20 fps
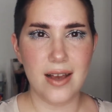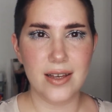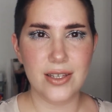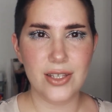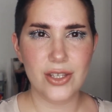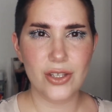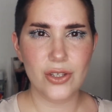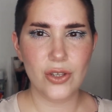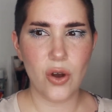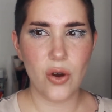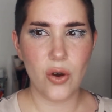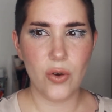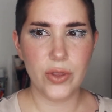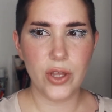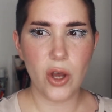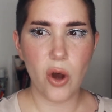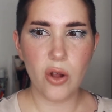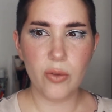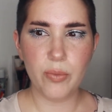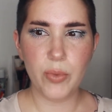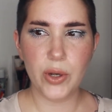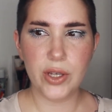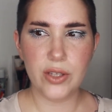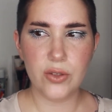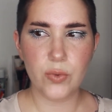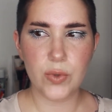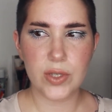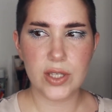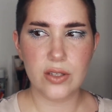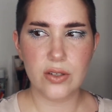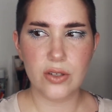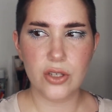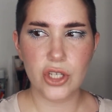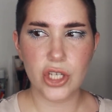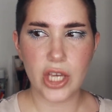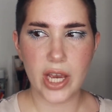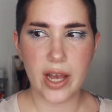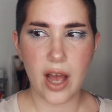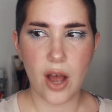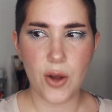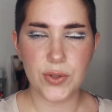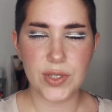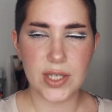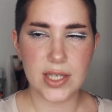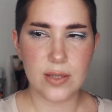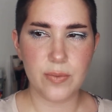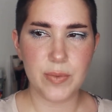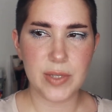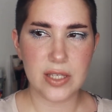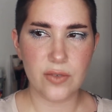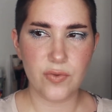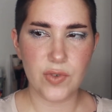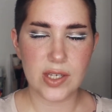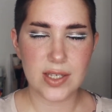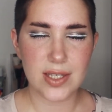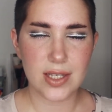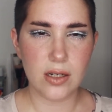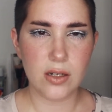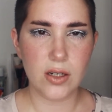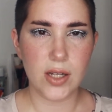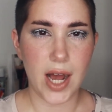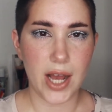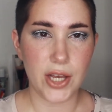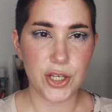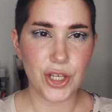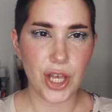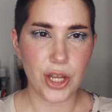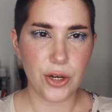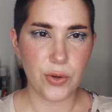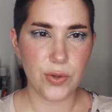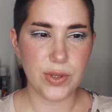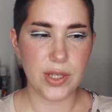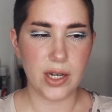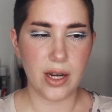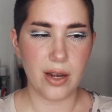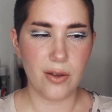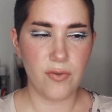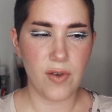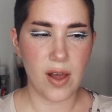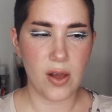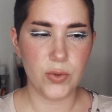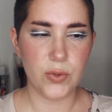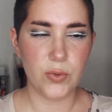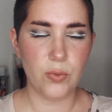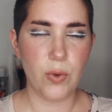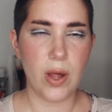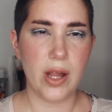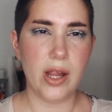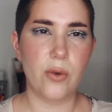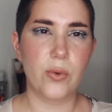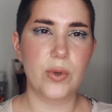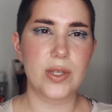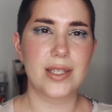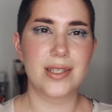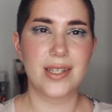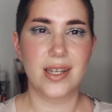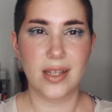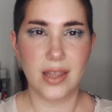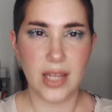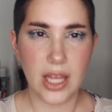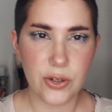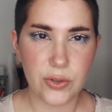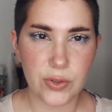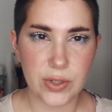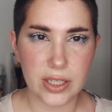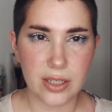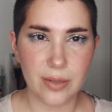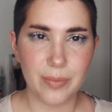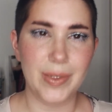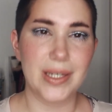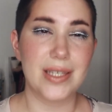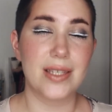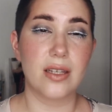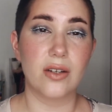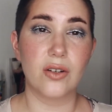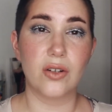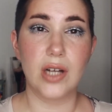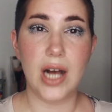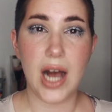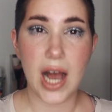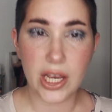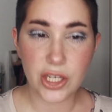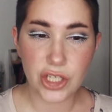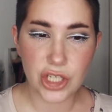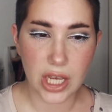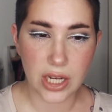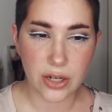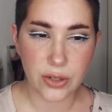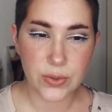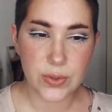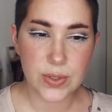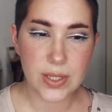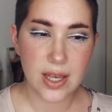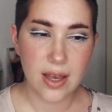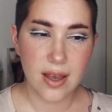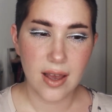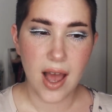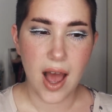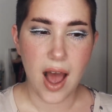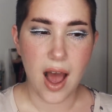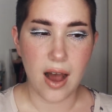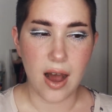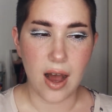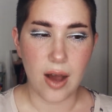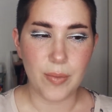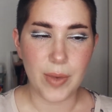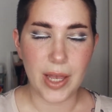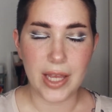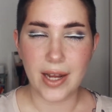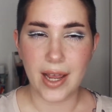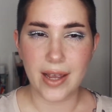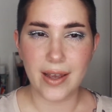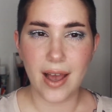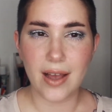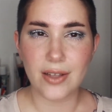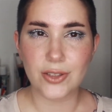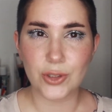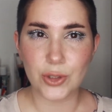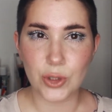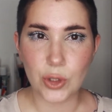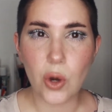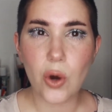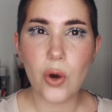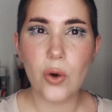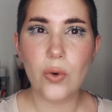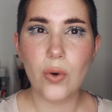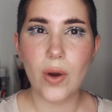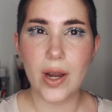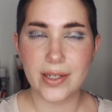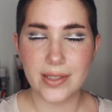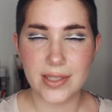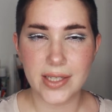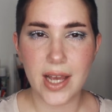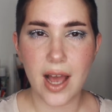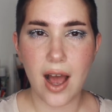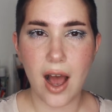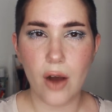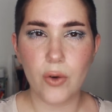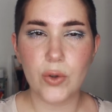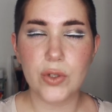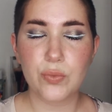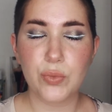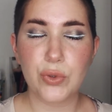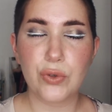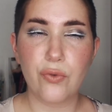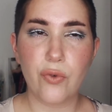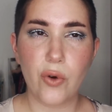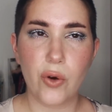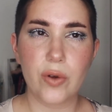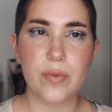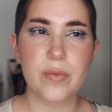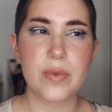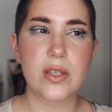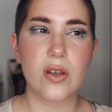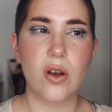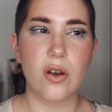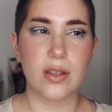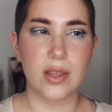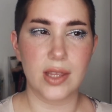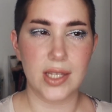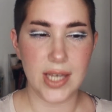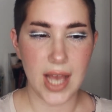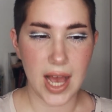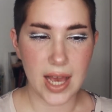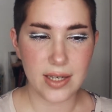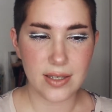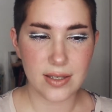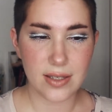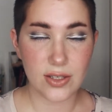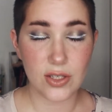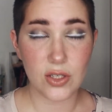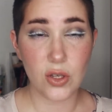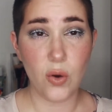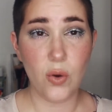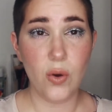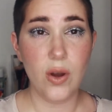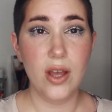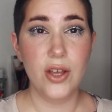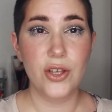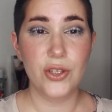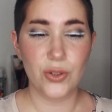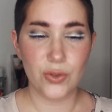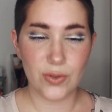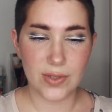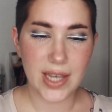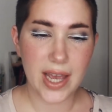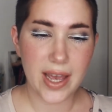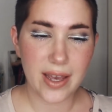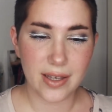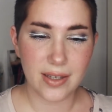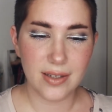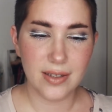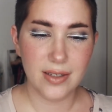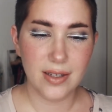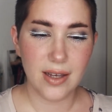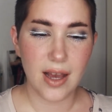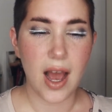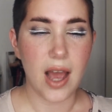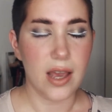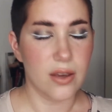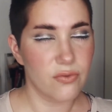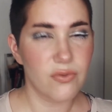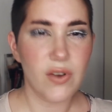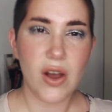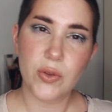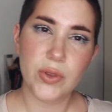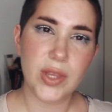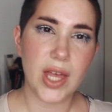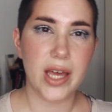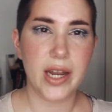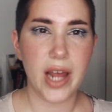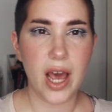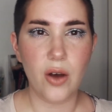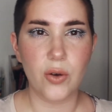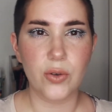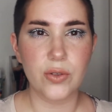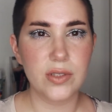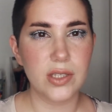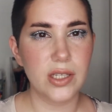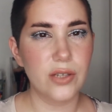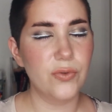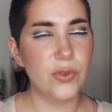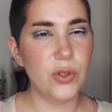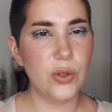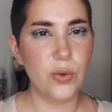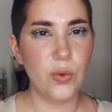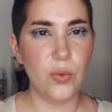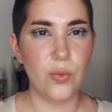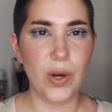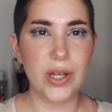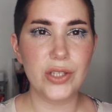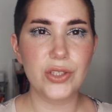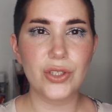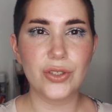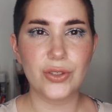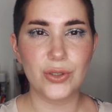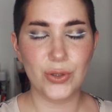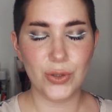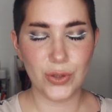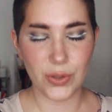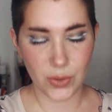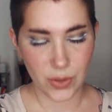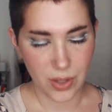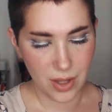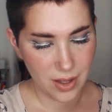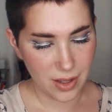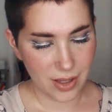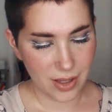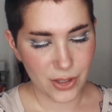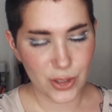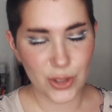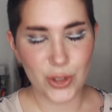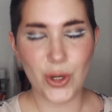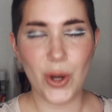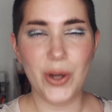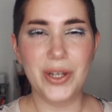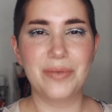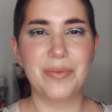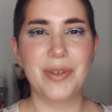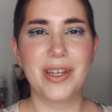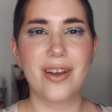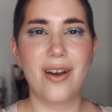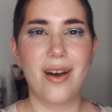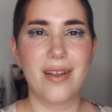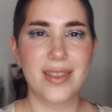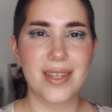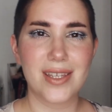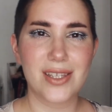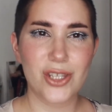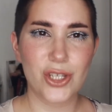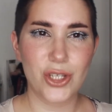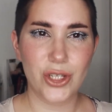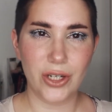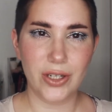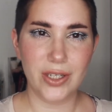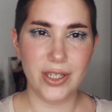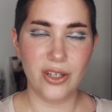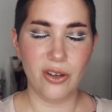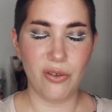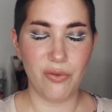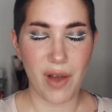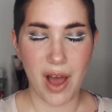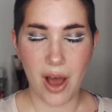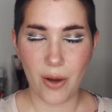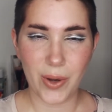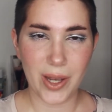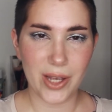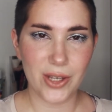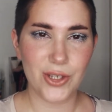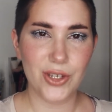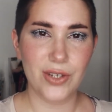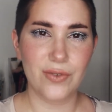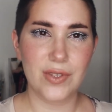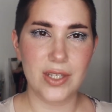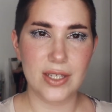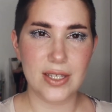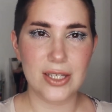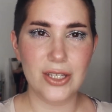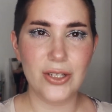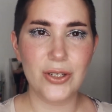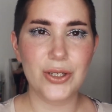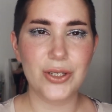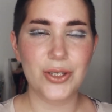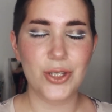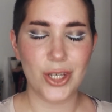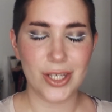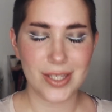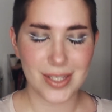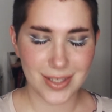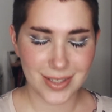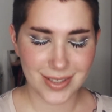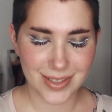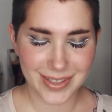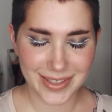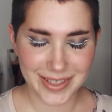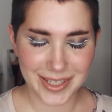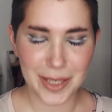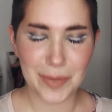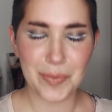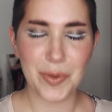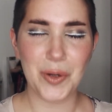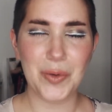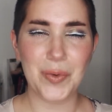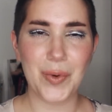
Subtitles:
So the whole point was to check out a specific single eyeshadow that I found while I was decluttering my single eyeshadows, and I had no idea how it performs on the eyes. So today I found that out. If you want to join me on this journey of how I achieved this look, just keep on